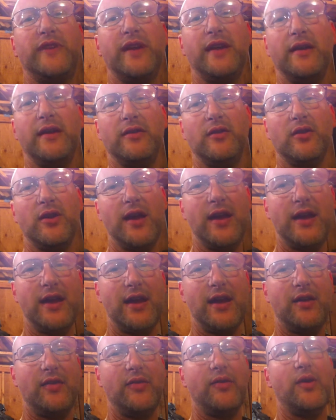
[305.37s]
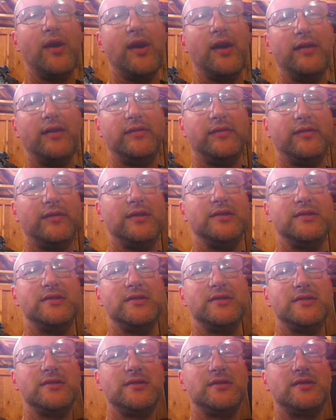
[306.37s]
getting their head out of their ass. They
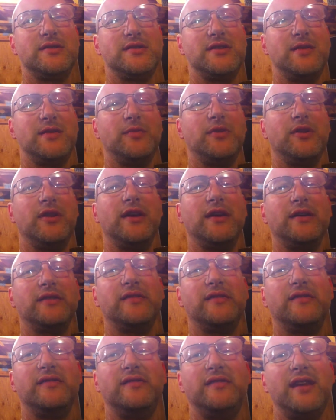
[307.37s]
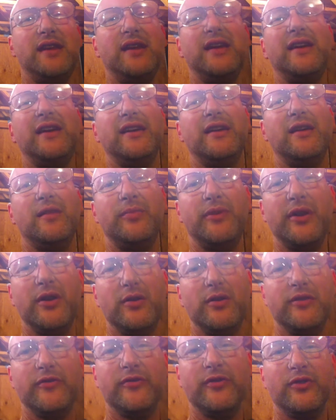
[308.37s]
just seem to like sticking it up there
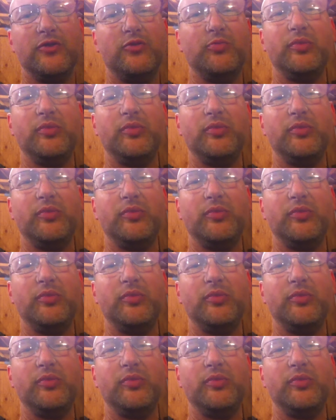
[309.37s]
in the first